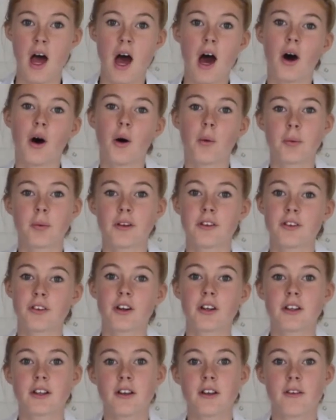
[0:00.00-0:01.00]
I hope you
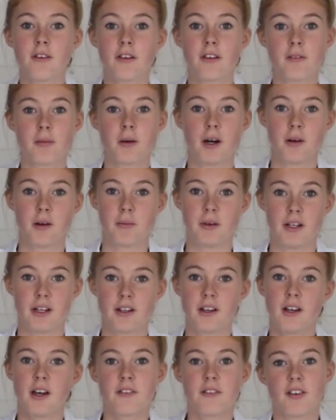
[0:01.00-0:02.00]
enjoyed this experiment.
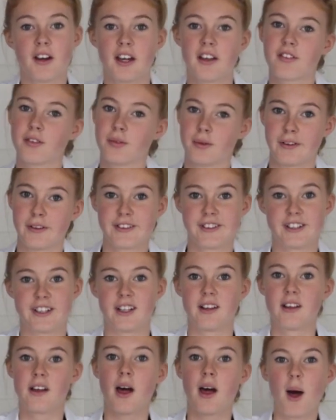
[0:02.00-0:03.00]
Thanks for watching.
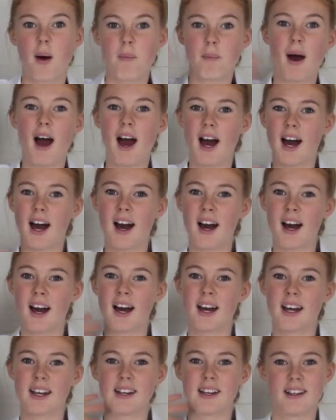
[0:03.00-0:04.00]

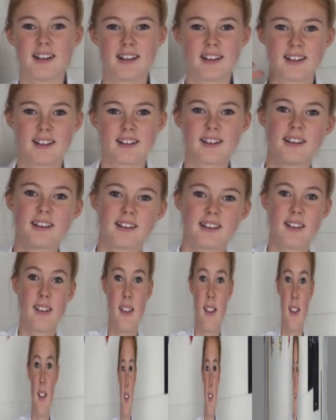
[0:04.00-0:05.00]
Bye!
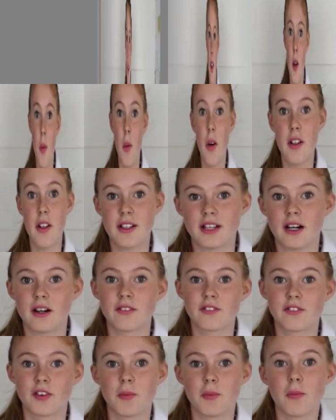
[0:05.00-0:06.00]
Watch
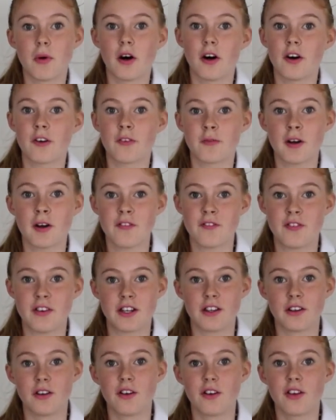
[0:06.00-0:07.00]
out for more of my
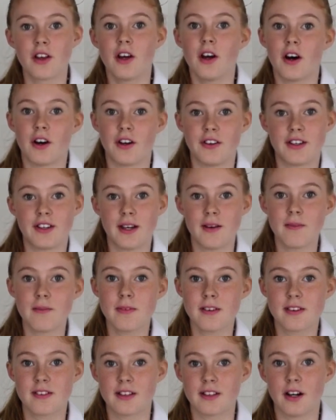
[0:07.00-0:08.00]
videos on
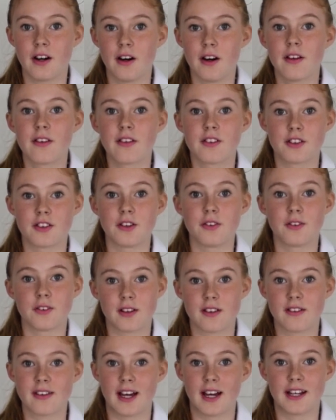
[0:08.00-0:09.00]
Timstar's Junior
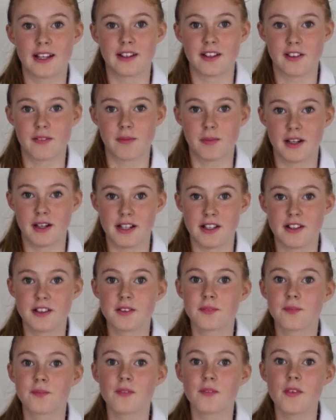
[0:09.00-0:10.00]
Scientist page.